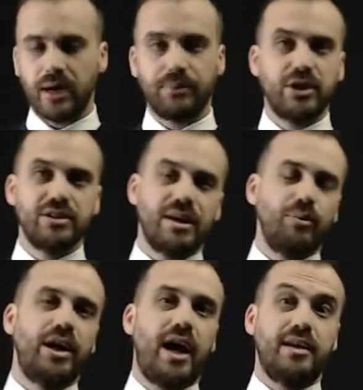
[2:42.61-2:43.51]
Because
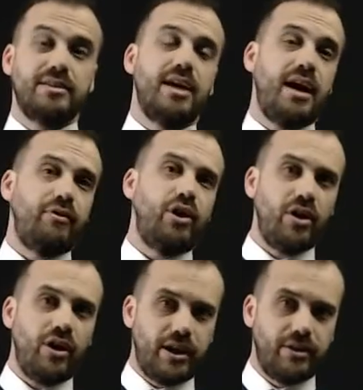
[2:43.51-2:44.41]
someone has to have a
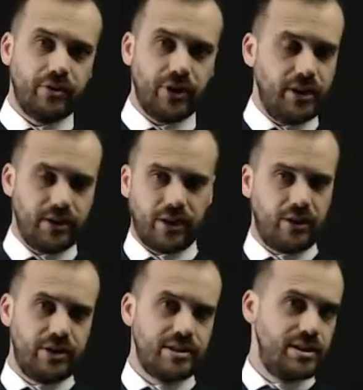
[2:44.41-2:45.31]
height, right? They
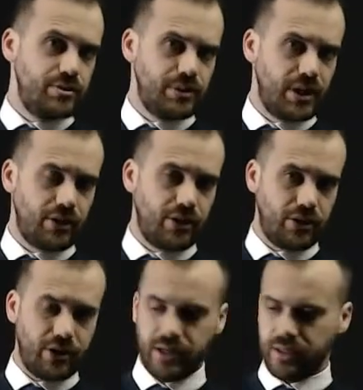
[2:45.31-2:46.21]
don't exist without a
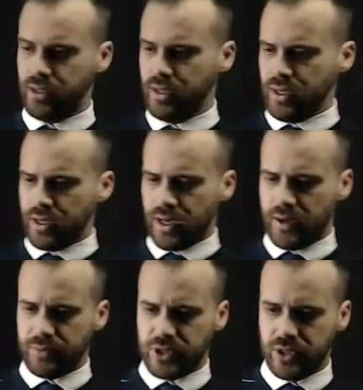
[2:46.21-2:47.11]
height.
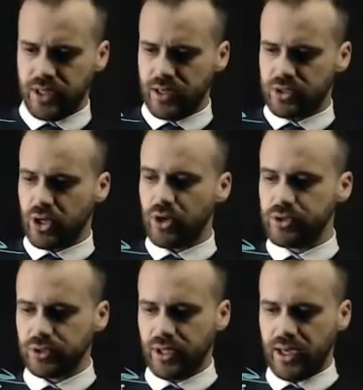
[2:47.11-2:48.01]
So the
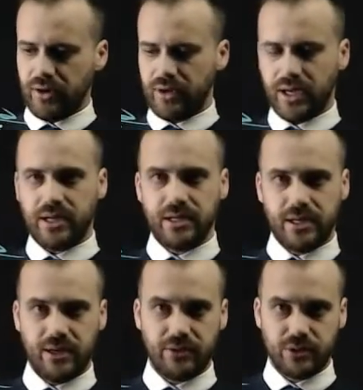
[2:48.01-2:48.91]
total area under
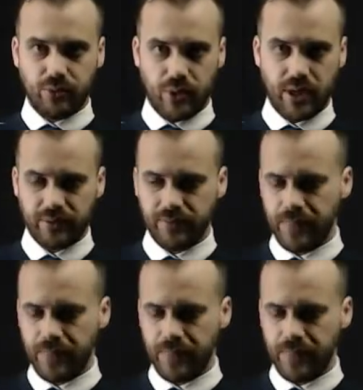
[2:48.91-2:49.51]
here is 1.